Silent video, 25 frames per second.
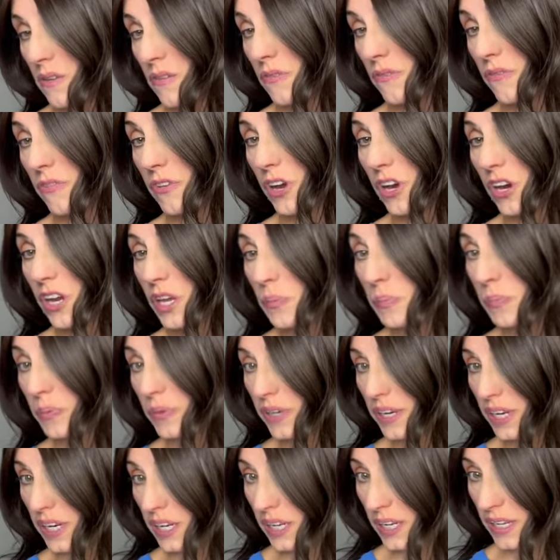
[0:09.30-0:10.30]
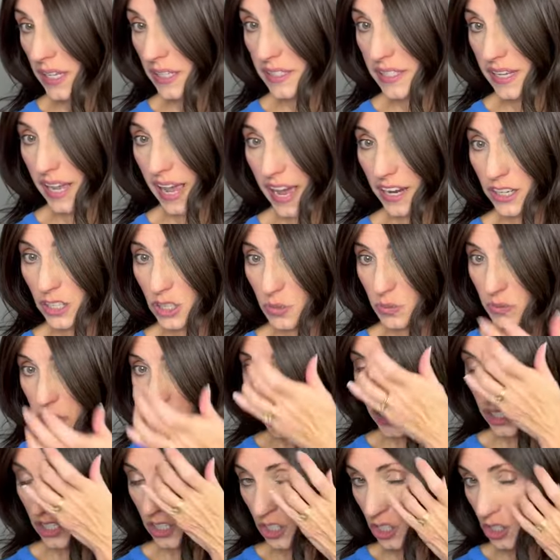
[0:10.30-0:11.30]
Very pretty. It's
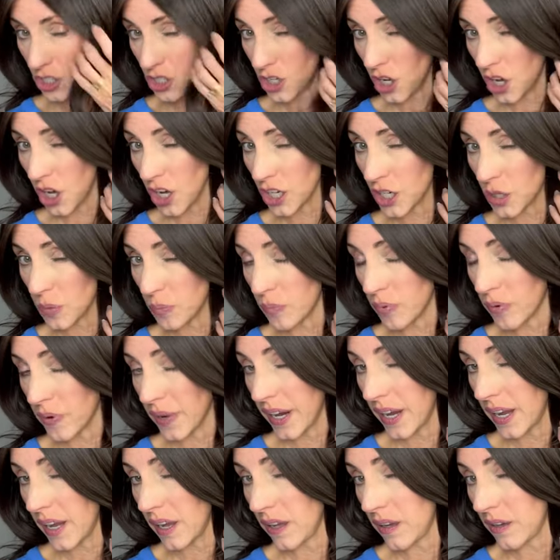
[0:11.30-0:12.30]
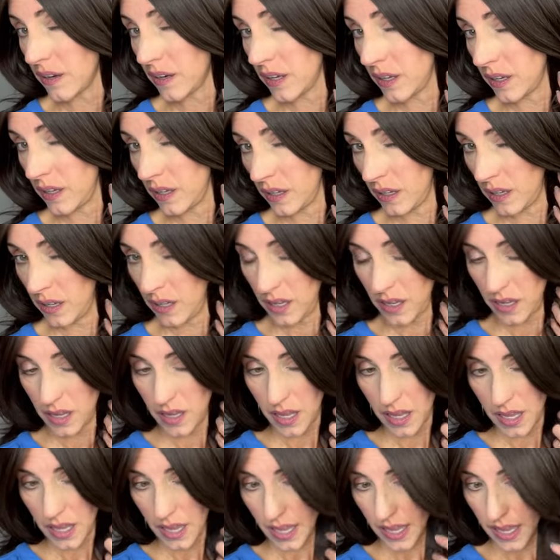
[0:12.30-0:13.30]
actually a dark brown
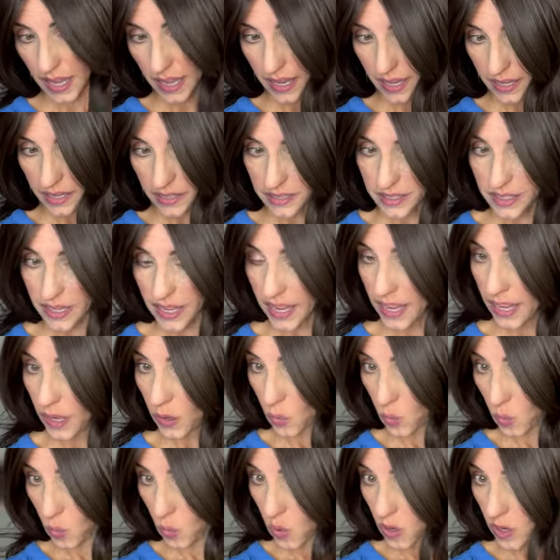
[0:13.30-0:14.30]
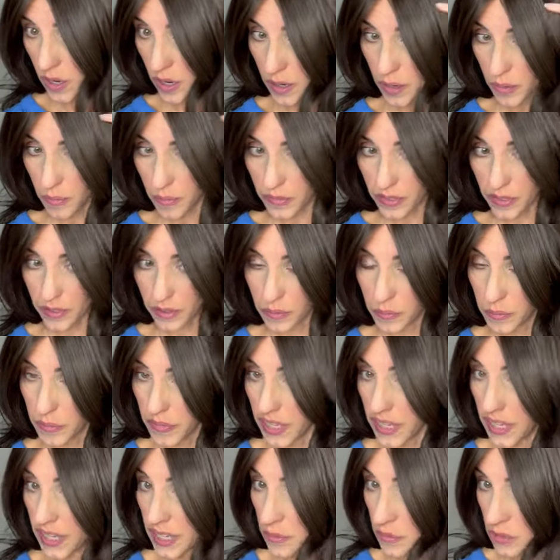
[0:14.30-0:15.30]
and a warm
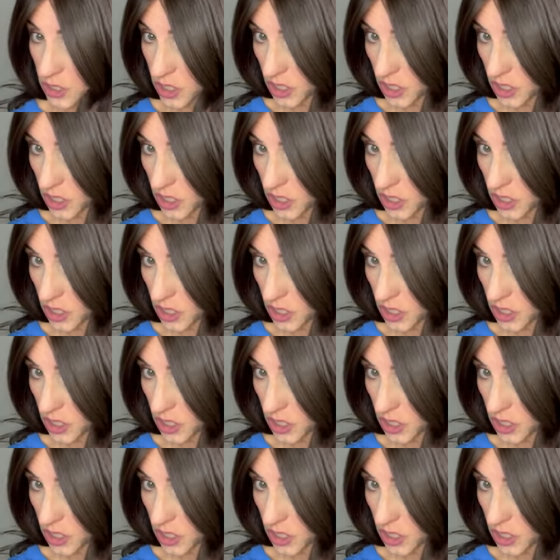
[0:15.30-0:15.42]
medium